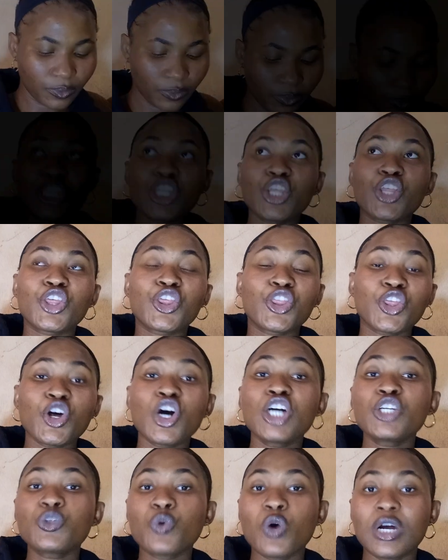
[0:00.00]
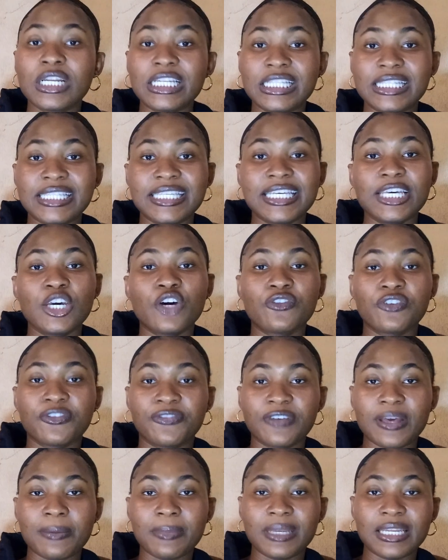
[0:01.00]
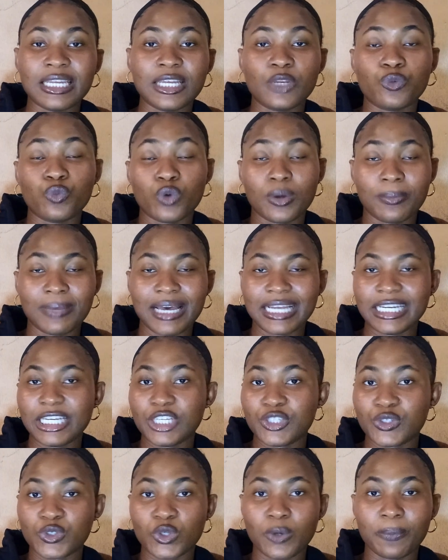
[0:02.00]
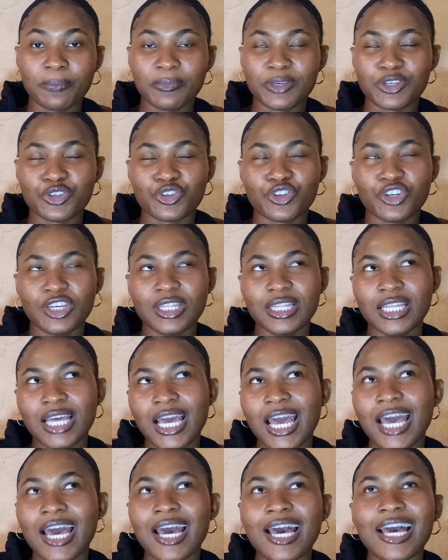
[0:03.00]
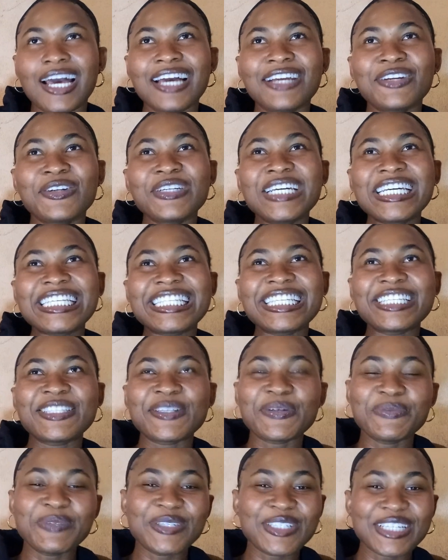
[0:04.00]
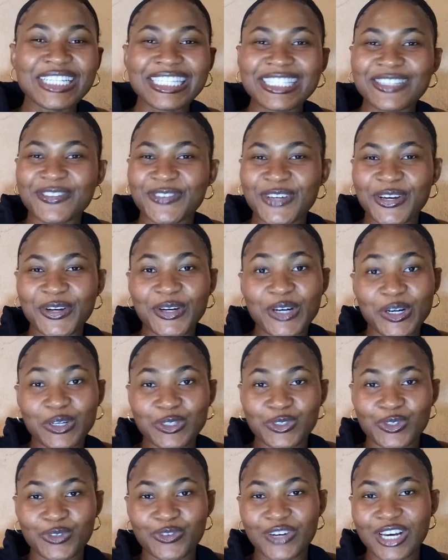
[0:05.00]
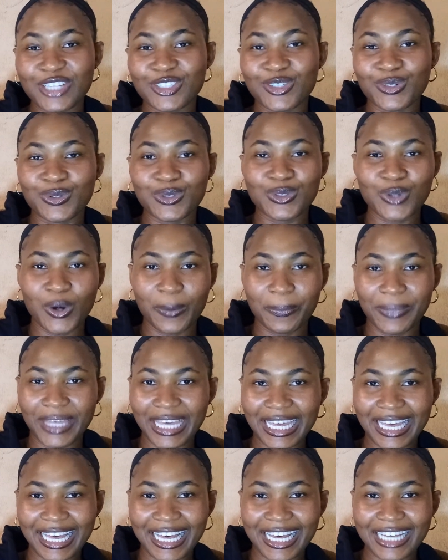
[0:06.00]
The third quality of a feminine woman is submission. And honestly, submission is a very controversial topic.